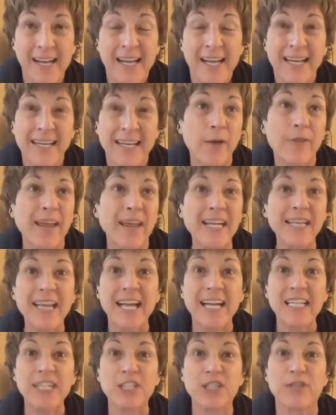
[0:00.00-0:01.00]
Now they
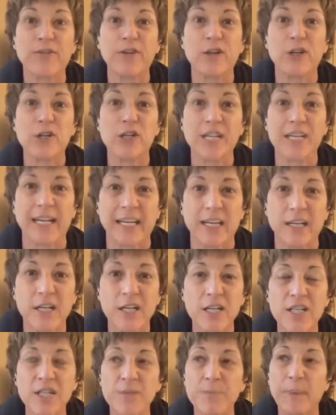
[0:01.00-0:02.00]
like diversity
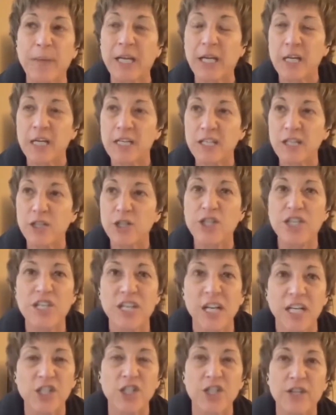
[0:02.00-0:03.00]
because there's
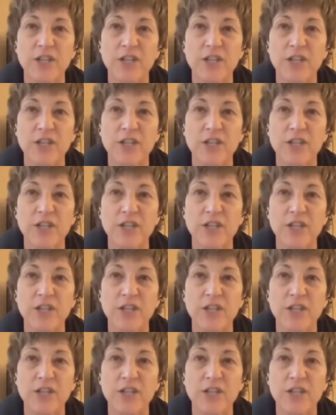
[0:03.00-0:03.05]
such